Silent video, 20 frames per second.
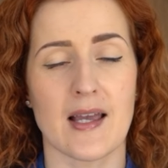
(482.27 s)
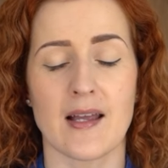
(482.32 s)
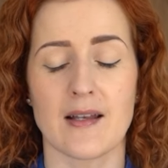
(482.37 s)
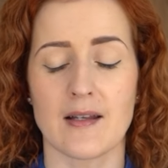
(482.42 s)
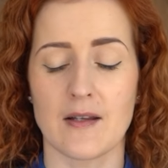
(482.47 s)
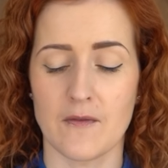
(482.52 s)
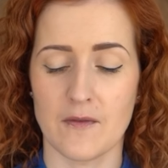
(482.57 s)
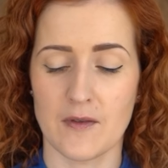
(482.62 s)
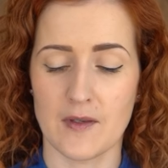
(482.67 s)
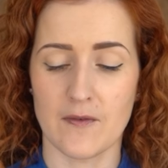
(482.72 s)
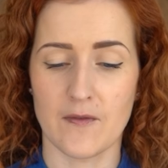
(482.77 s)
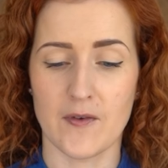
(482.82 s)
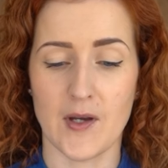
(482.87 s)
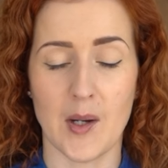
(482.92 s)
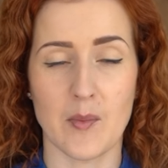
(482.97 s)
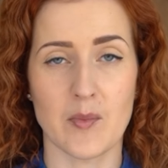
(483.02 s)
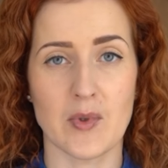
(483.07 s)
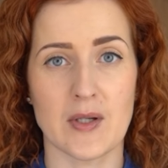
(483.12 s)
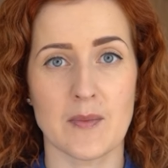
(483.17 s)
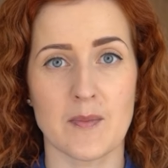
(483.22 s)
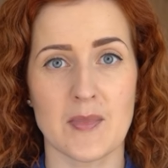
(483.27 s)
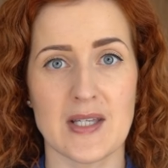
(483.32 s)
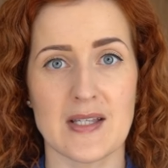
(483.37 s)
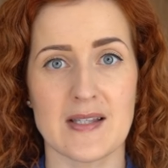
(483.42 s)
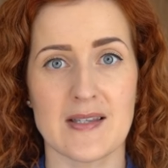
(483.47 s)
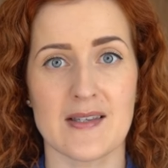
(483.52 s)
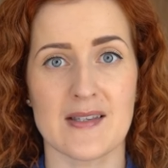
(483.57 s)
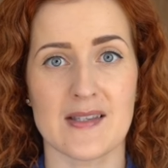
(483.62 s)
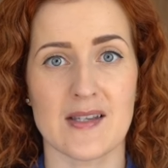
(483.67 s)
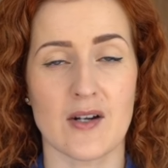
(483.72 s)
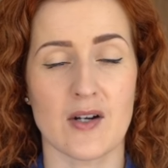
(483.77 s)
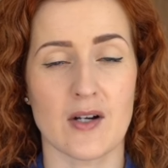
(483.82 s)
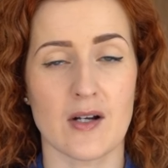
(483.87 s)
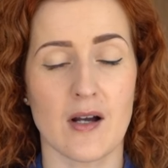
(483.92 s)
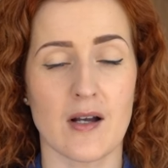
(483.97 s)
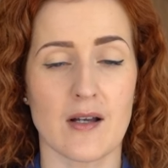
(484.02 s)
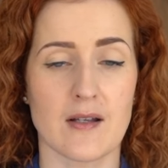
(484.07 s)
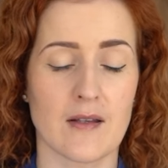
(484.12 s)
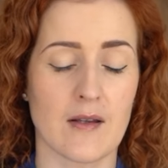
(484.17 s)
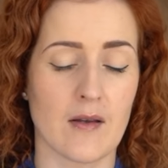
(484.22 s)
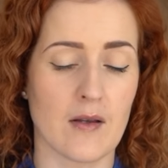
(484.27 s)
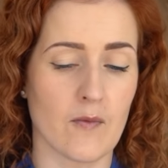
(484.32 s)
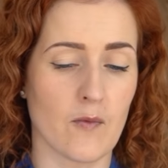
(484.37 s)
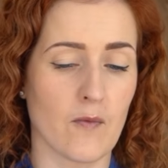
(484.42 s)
And if the fabric pieces are cut